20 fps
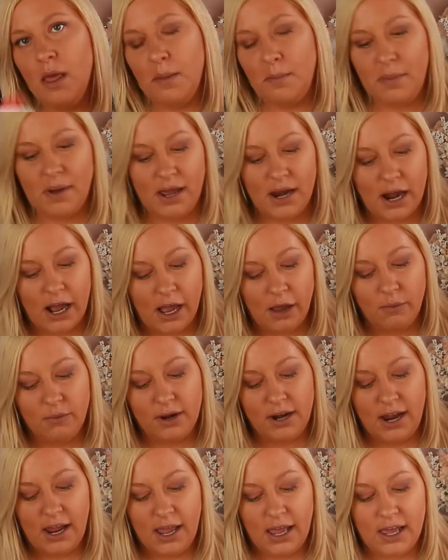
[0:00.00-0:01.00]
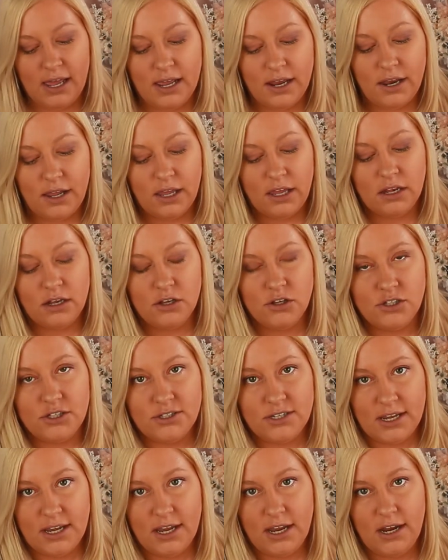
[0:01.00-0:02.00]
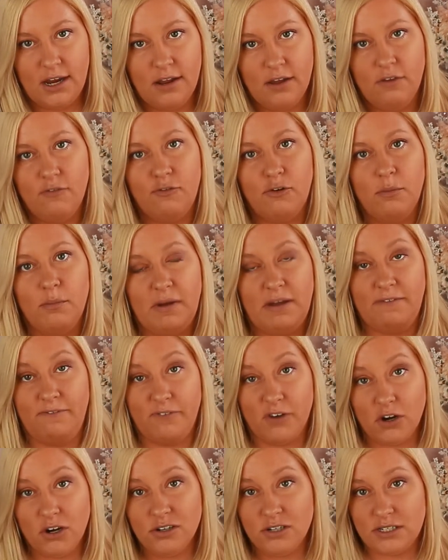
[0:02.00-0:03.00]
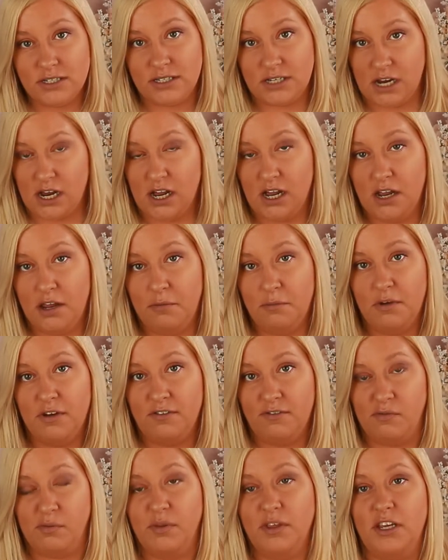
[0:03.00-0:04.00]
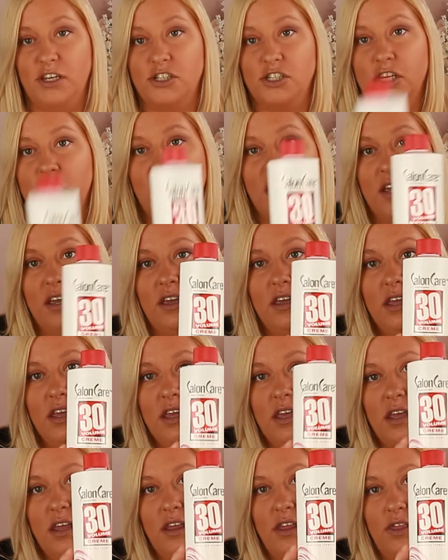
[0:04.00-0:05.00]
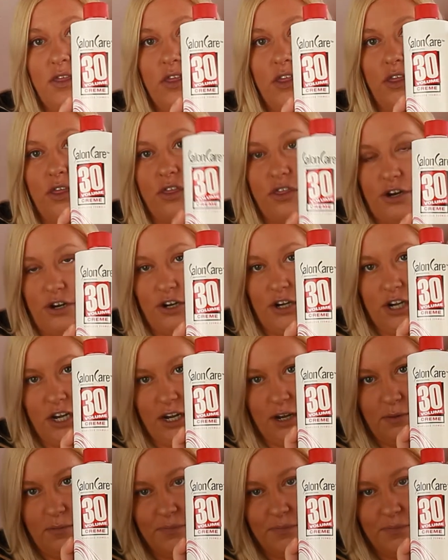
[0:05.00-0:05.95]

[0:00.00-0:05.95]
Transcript: but I went ahead and did, for my first time of bleaching, the 30.